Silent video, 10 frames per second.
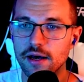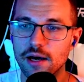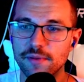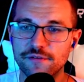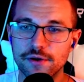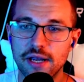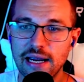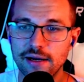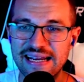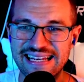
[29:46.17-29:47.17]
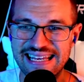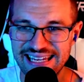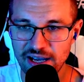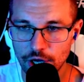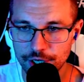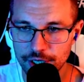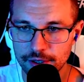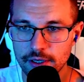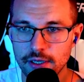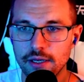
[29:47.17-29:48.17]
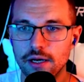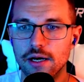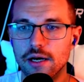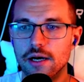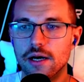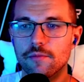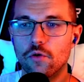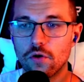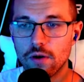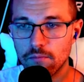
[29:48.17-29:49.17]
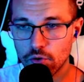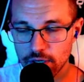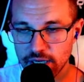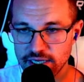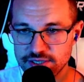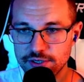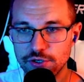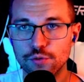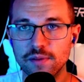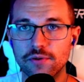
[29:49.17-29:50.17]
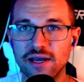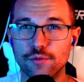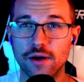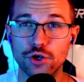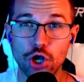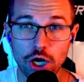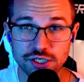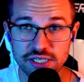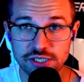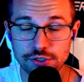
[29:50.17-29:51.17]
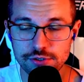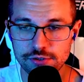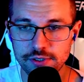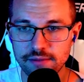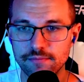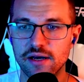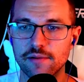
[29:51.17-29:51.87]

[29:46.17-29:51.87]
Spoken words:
If you're carrying Kiana or Mordekaiser, you'll be playing around Noxus usually.